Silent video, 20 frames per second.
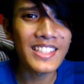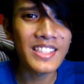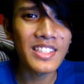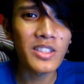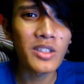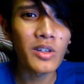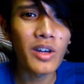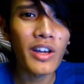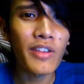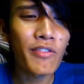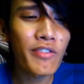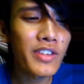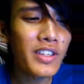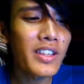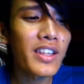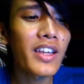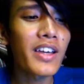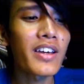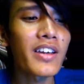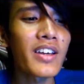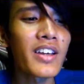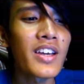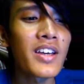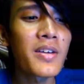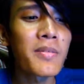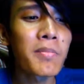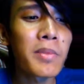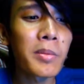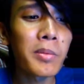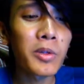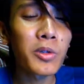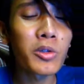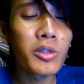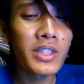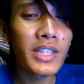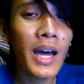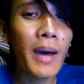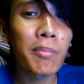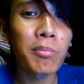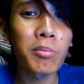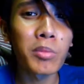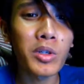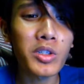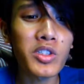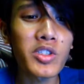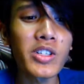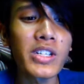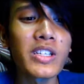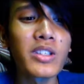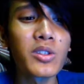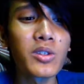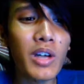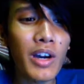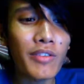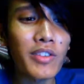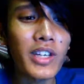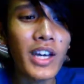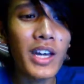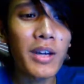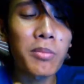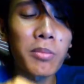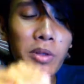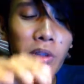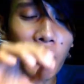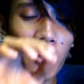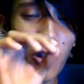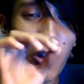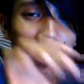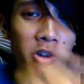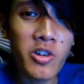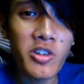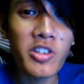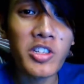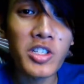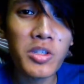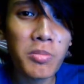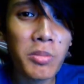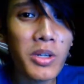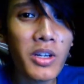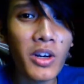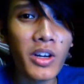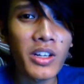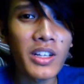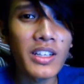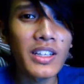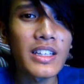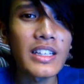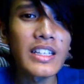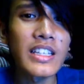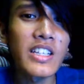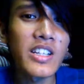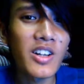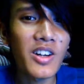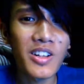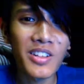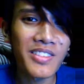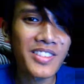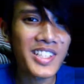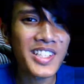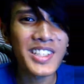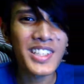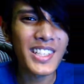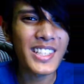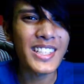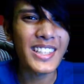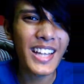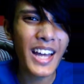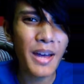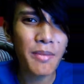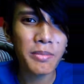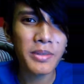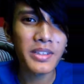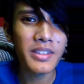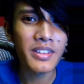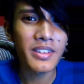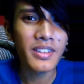You know, I feel like people who adapt books really do have to kind of put their original spin on it, and here it just doesn't happen.